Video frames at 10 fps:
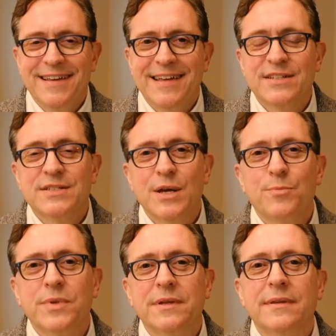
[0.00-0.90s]
It's
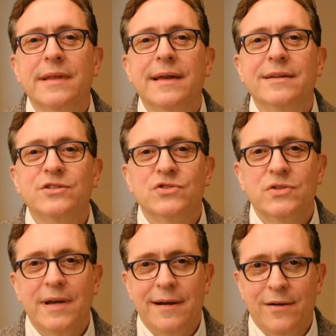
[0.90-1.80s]
something that is
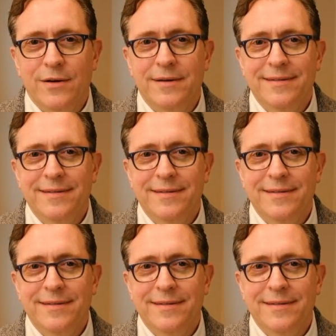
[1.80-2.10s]
shared.